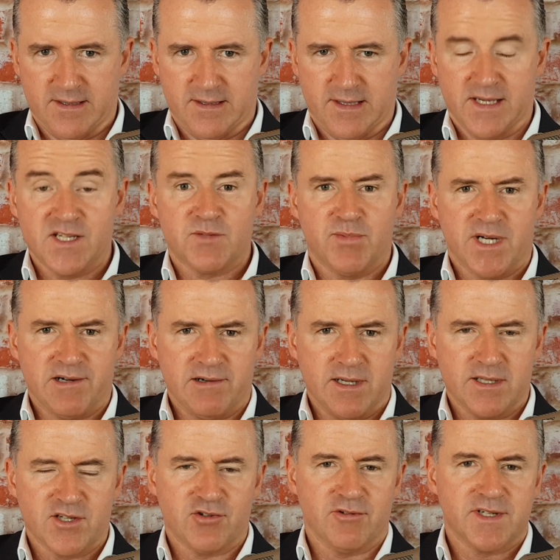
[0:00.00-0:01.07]

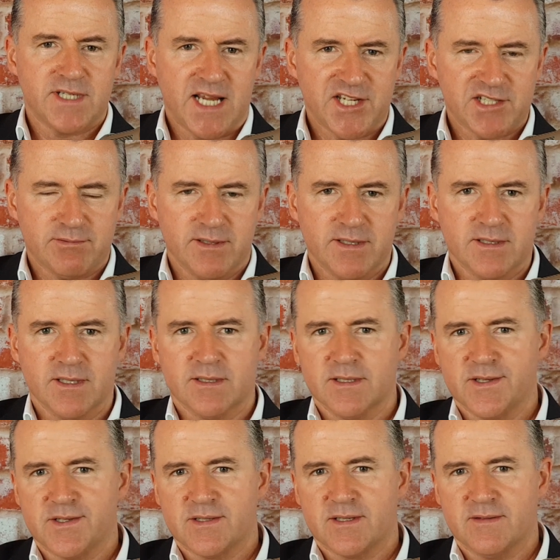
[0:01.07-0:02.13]
experience or attachment to
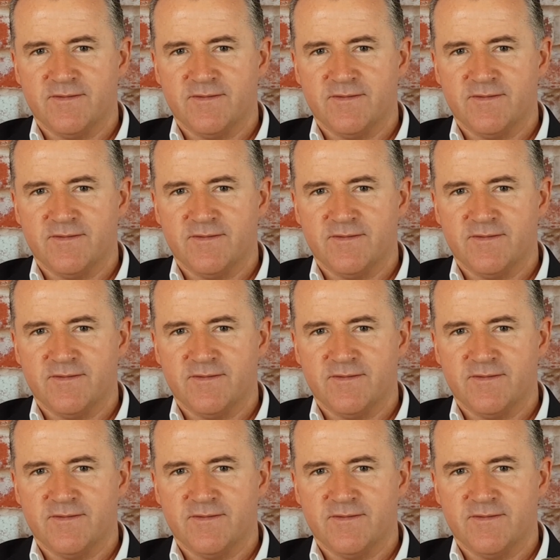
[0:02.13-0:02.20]
this